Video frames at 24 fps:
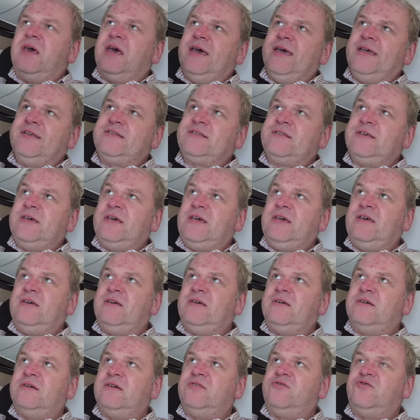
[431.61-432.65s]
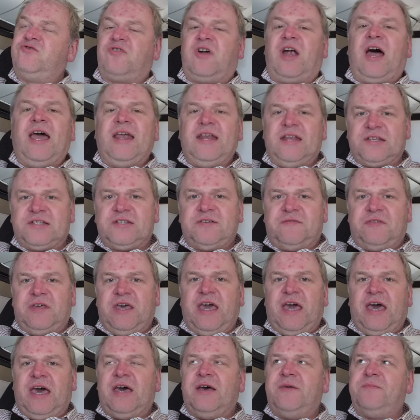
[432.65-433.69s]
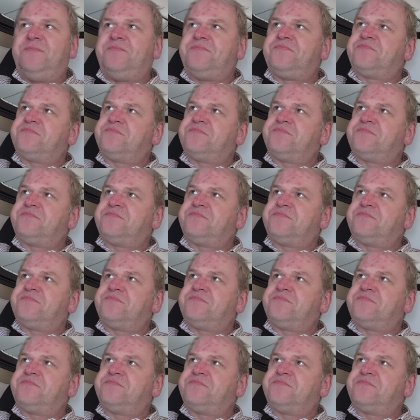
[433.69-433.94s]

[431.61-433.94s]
is the dryness of the air.